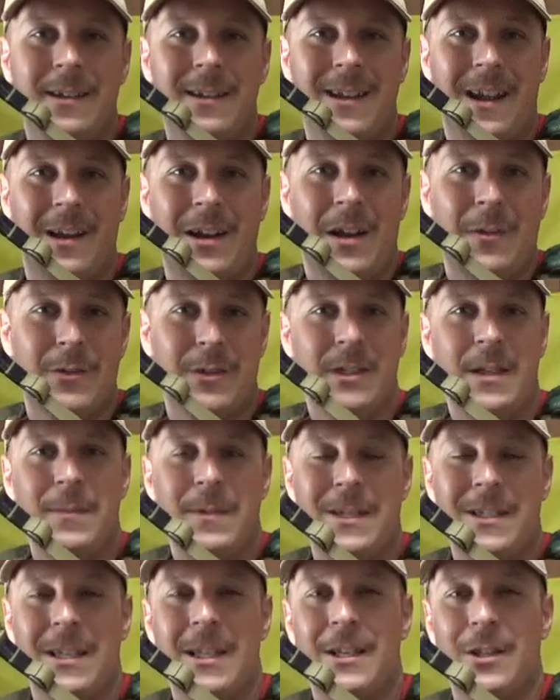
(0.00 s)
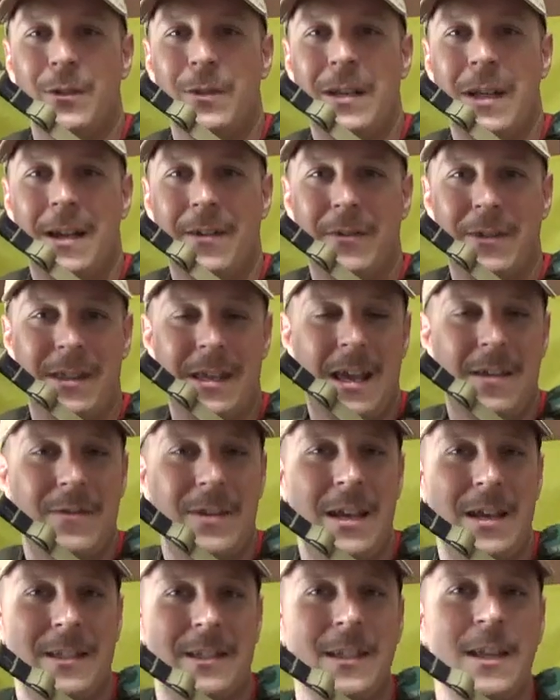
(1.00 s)
Now, I don't have a CPC, so we got it with the
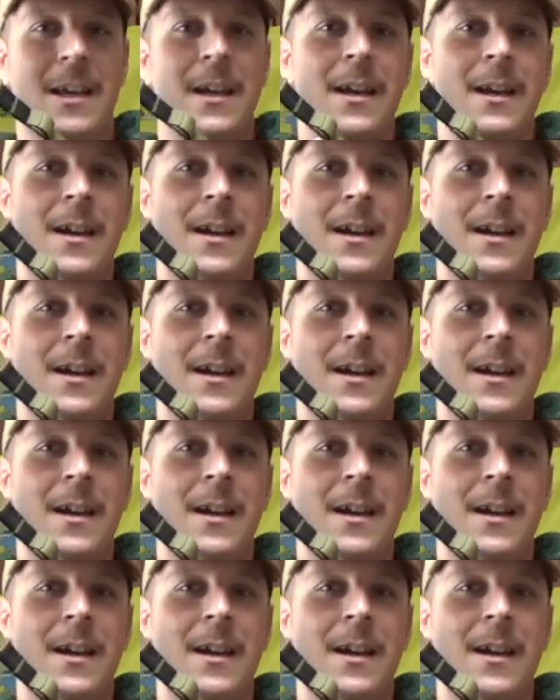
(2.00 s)
AVS.